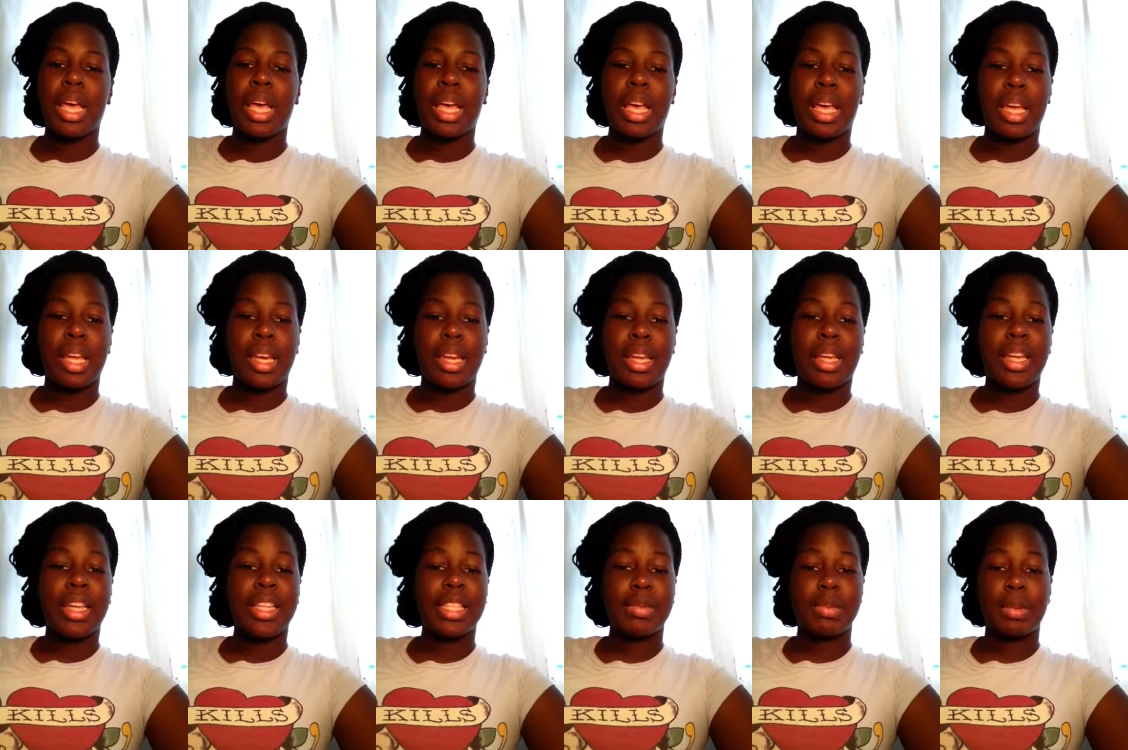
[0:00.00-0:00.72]
and
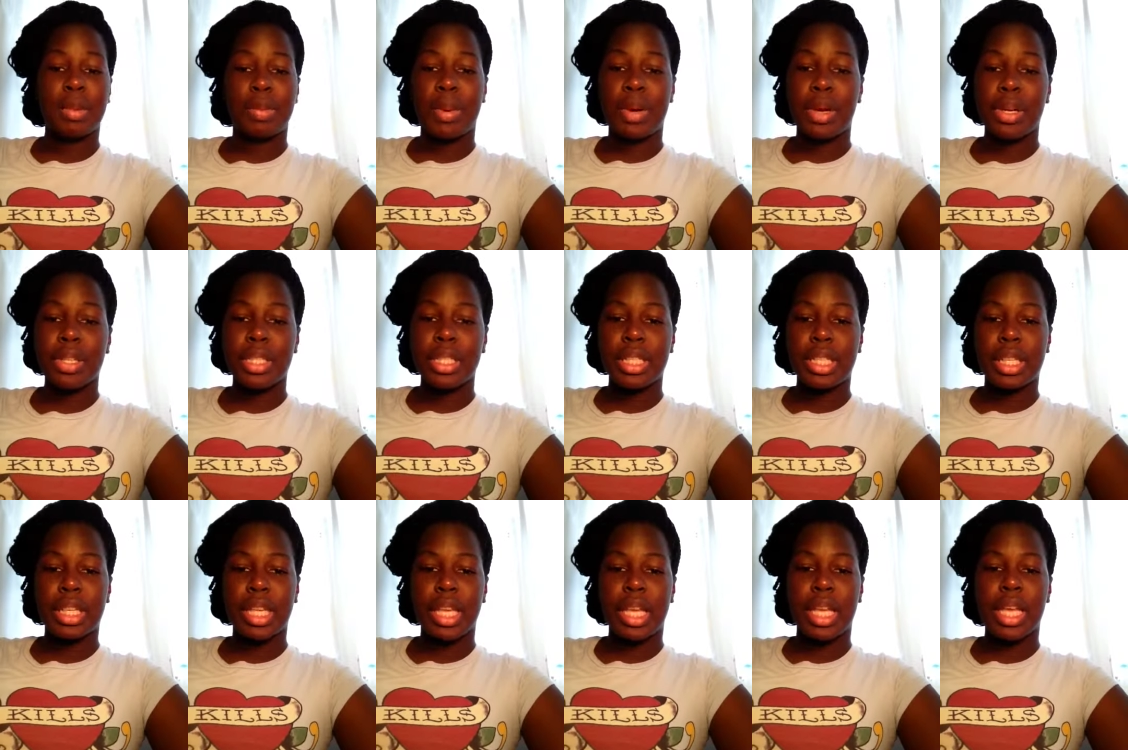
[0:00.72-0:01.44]
it hits me
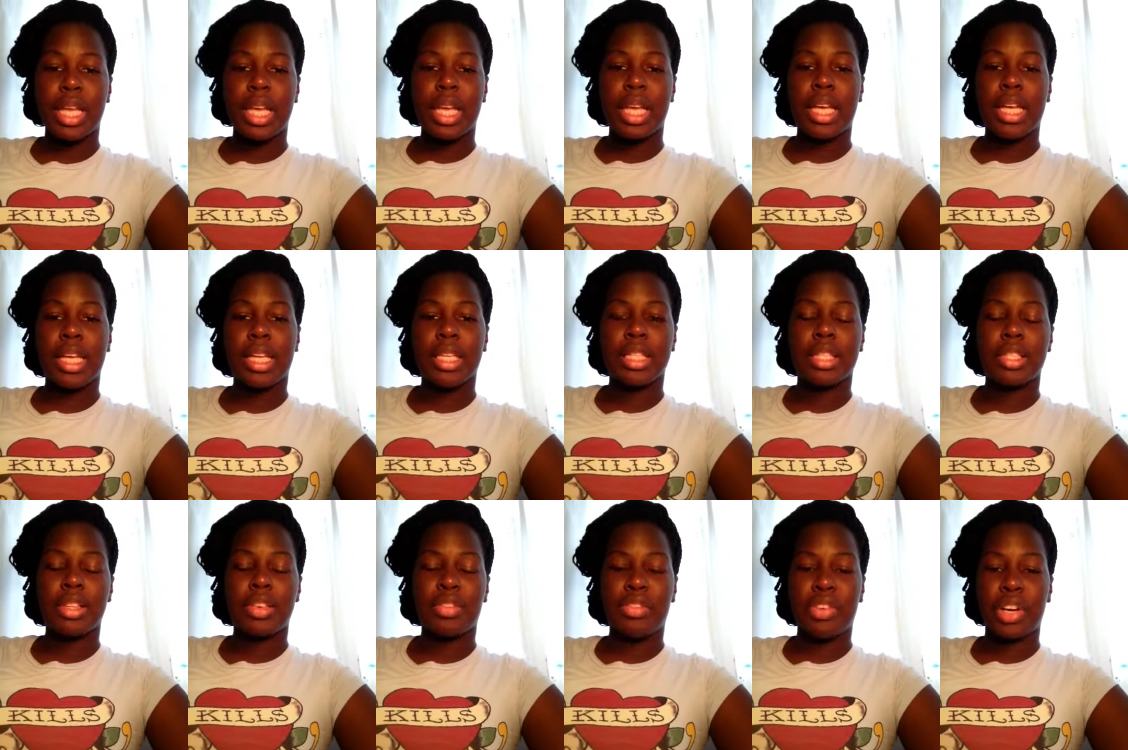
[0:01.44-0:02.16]
personally
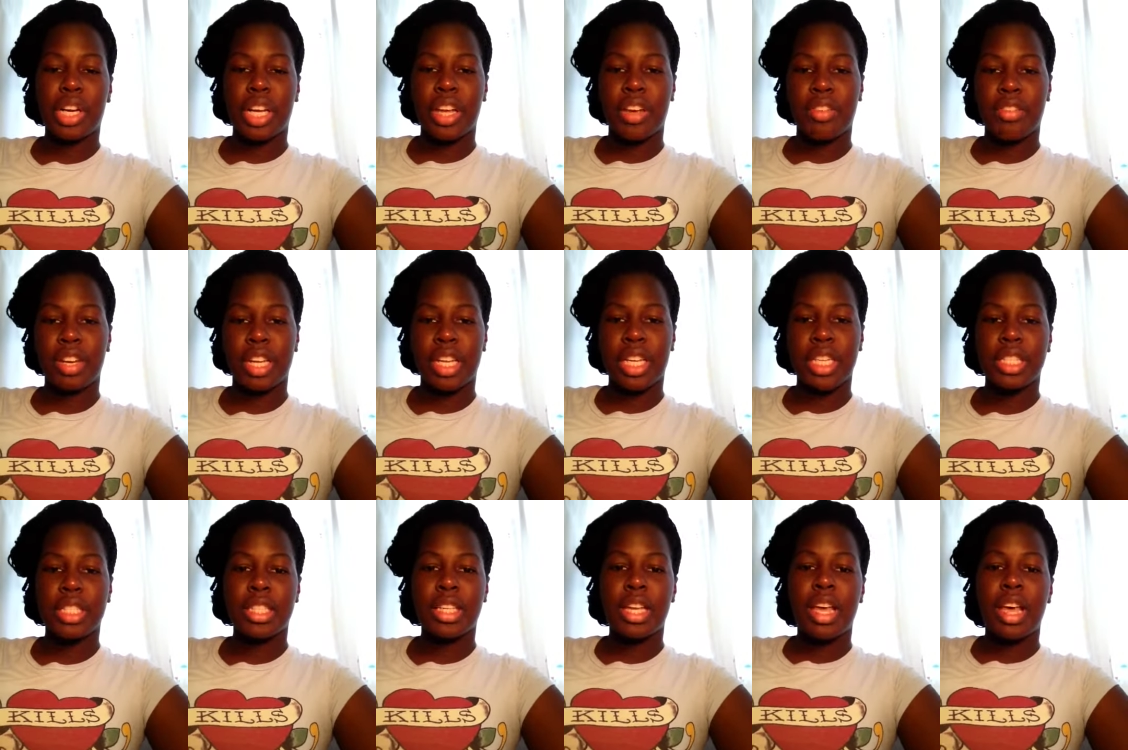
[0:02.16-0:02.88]
is
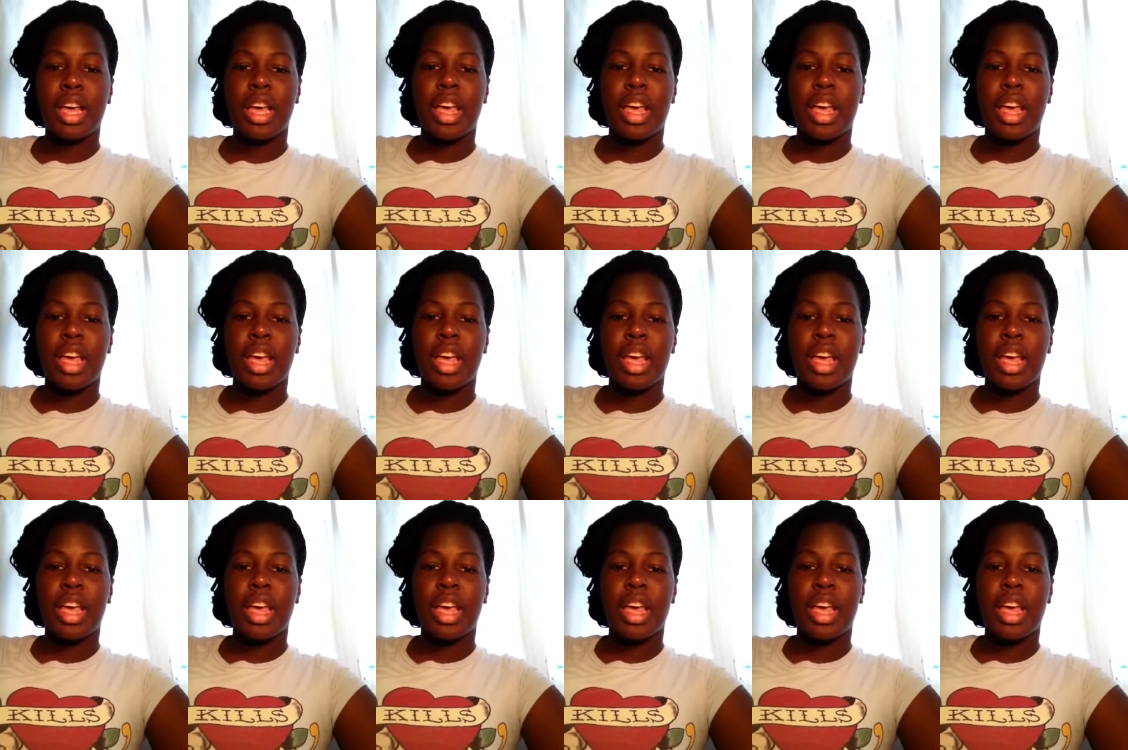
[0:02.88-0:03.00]
forgiveness.